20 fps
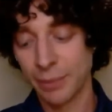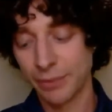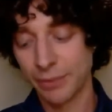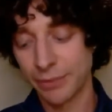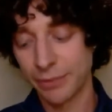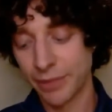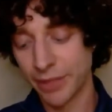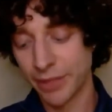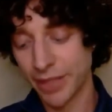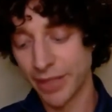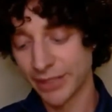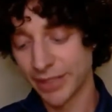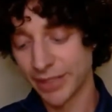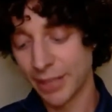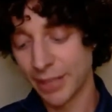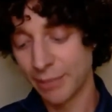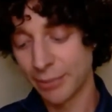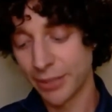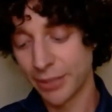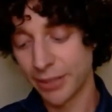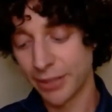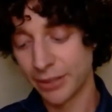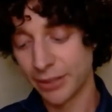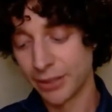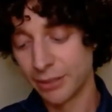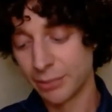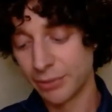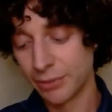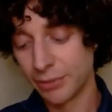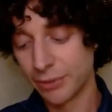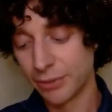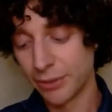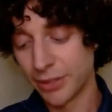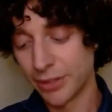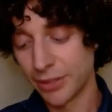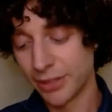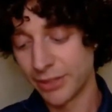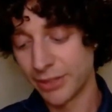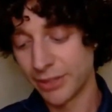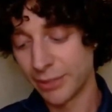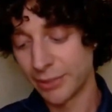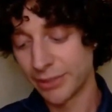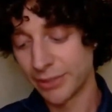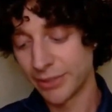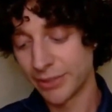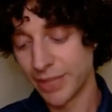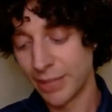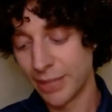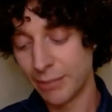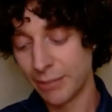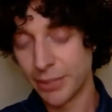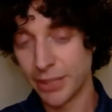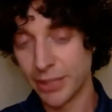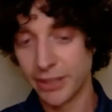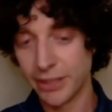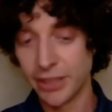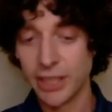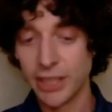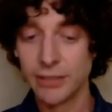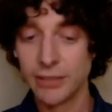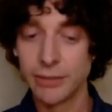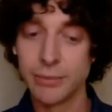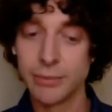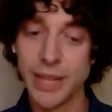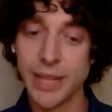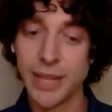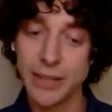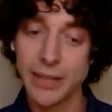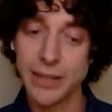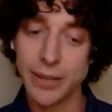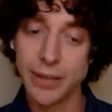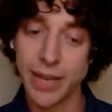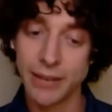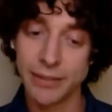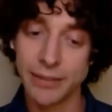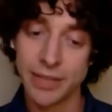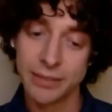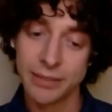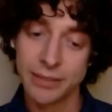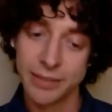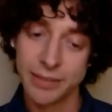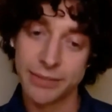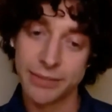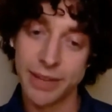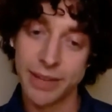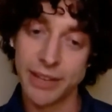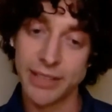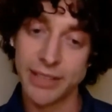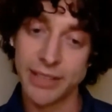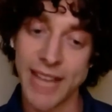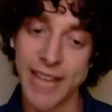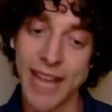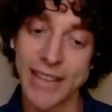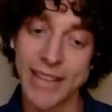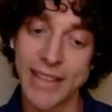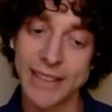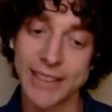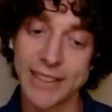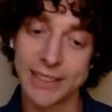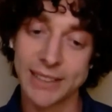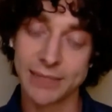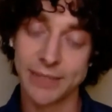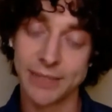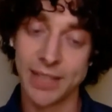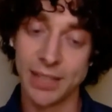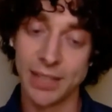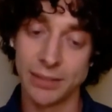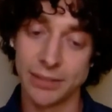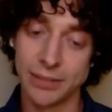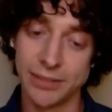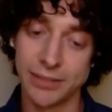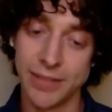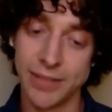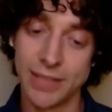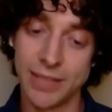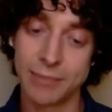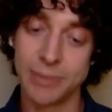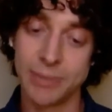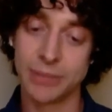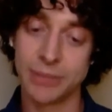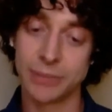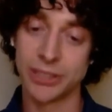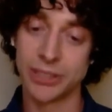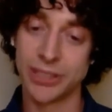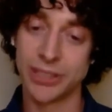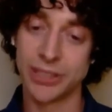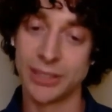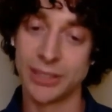an embryo, before the development of an embryo, from there you have these various axes of development, which then